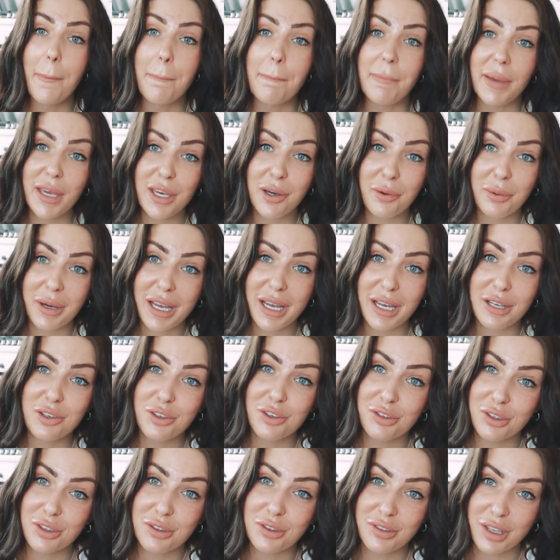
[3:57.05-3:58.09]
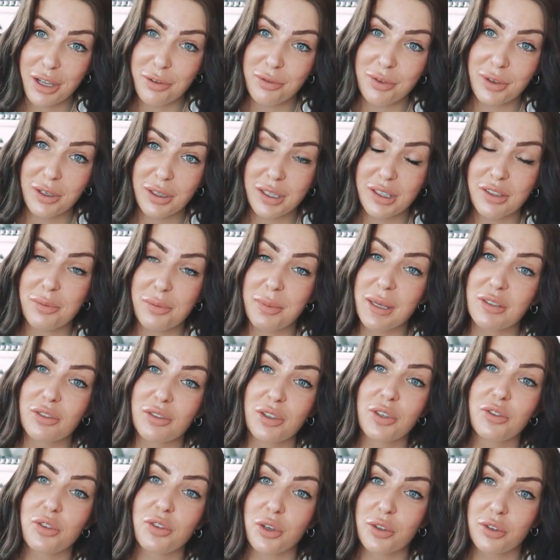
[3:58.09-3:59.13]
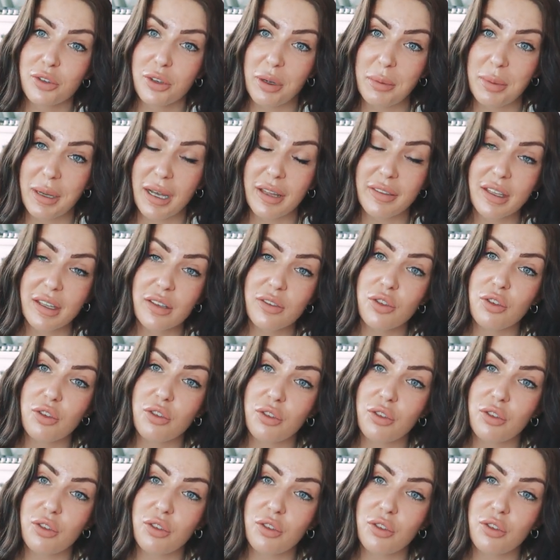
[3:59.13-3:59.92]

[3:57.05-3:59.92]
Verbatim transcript: be aware you should definitely speak to your doctor about this.